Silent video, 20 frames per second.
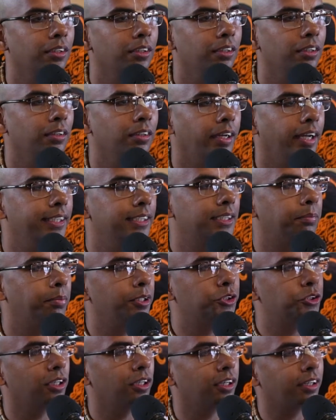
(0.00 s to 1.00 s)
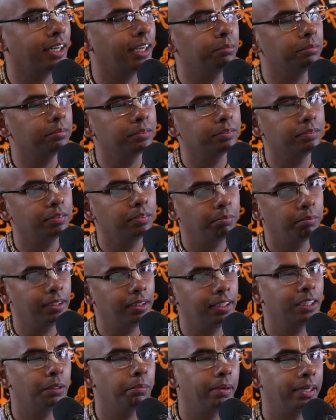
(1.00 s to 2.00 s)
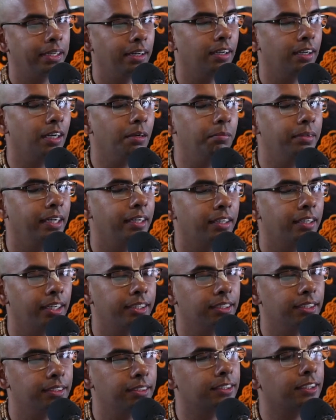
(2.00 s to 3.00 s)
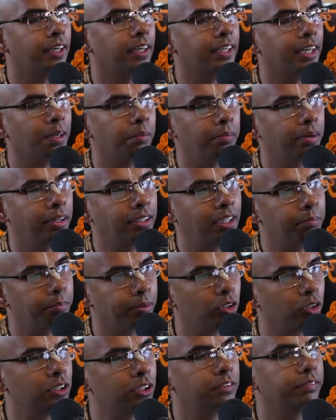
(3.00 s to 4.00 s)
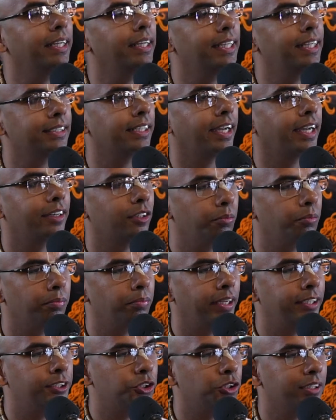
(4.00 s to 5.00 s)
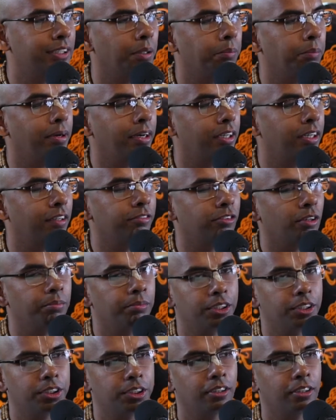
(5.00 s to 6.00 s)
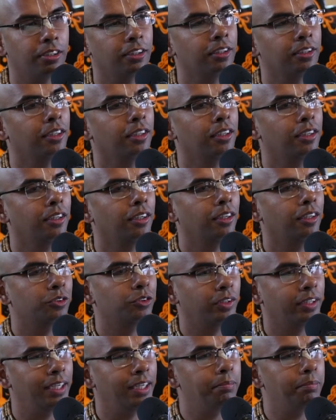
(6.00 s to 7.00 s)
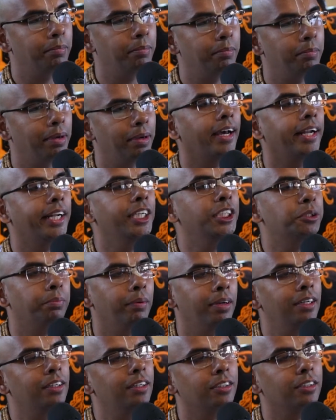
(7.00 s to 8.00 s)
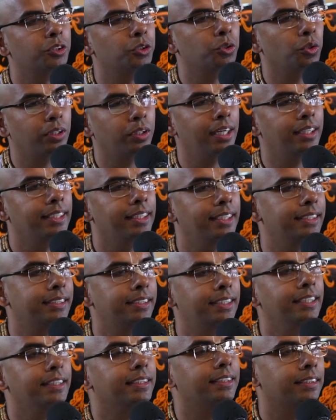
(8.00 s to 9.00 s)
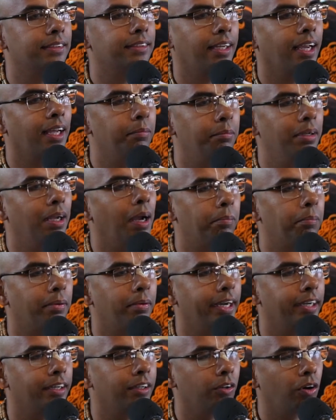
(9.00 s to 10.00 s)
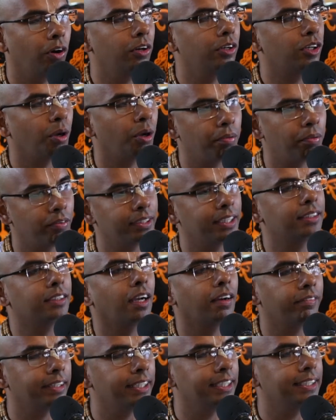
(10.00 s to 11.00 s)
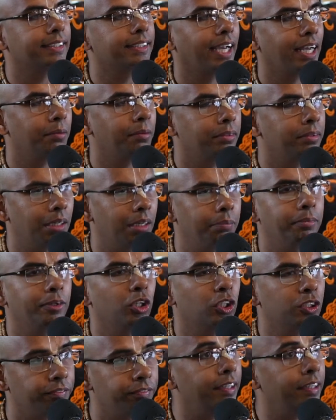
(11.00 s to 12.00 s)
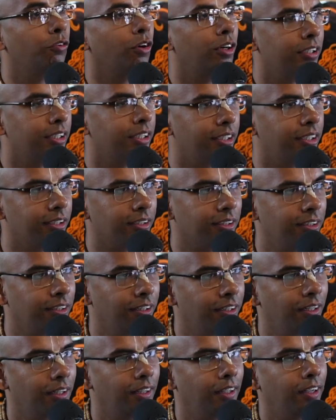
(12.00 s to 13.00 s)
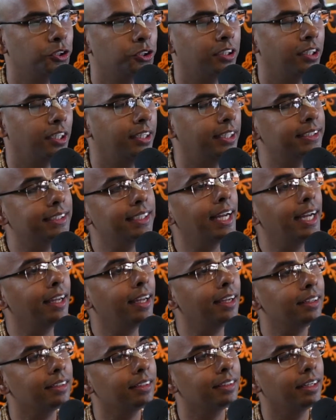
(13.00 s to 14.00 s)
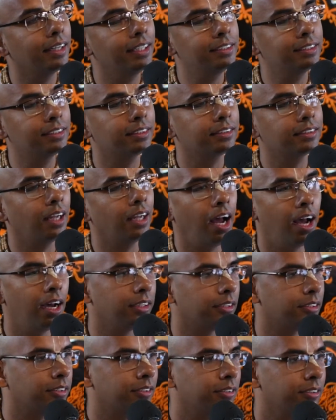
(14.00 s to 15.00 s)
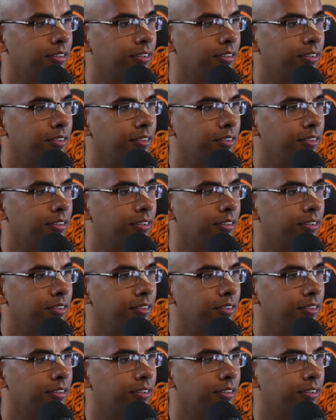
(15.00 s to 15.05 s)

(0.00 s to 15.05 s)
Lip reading: in spiritual realm, but in the material realm, the intelligence is contaminated because we desire to enjoy separately from Krishna. So he made an arrangement so that these things can be applied on top of it. The coverings can be there because we wanted it. So the desire is ours,